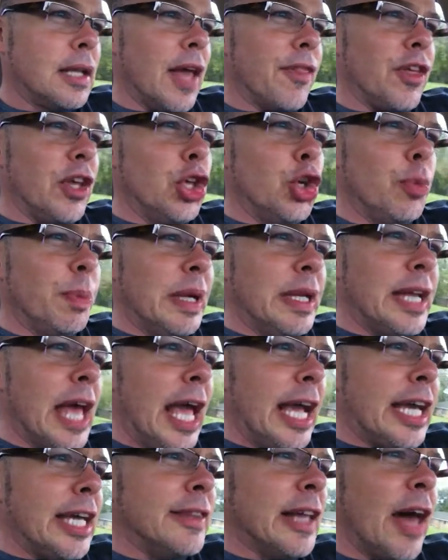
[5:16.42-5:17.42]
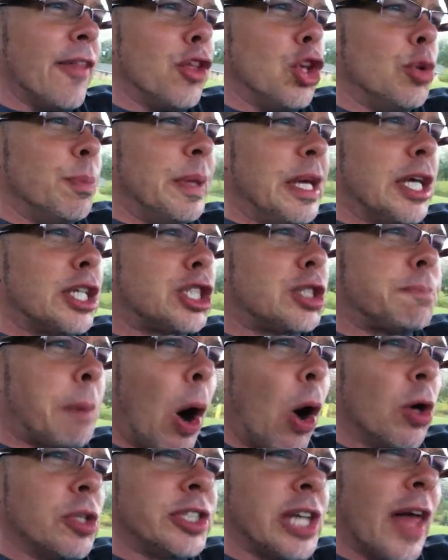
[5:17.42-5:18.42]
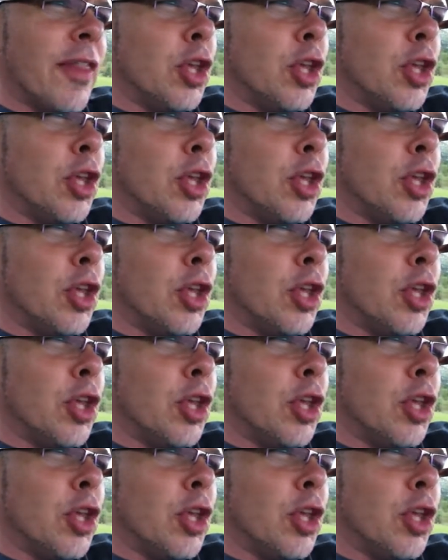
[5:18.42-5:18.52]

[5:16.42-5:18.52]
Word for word: Not that you be naked, not that you be exposed,